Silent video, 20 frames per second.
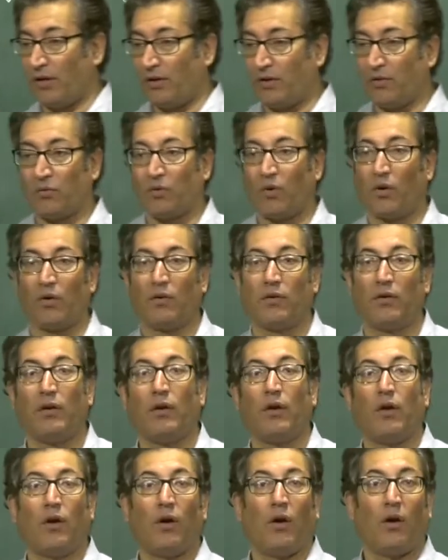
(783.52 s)
dissolved in
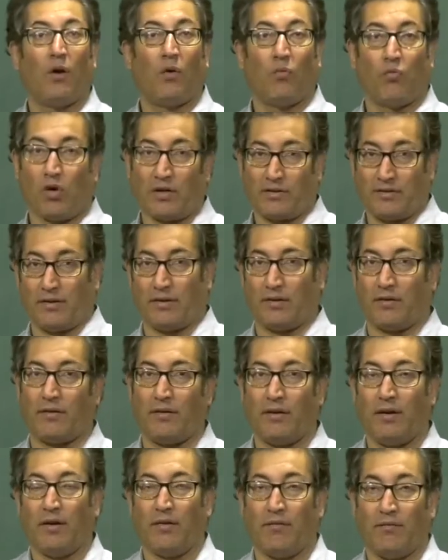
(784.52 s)
water,
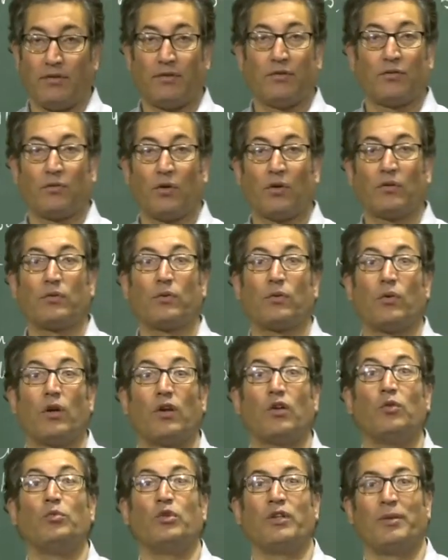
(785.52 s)
which is also called
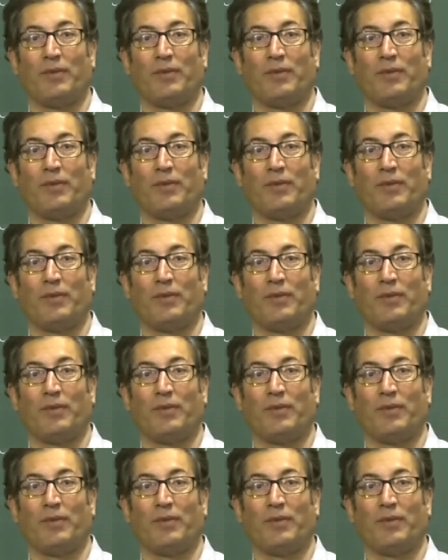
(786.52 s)
ammonium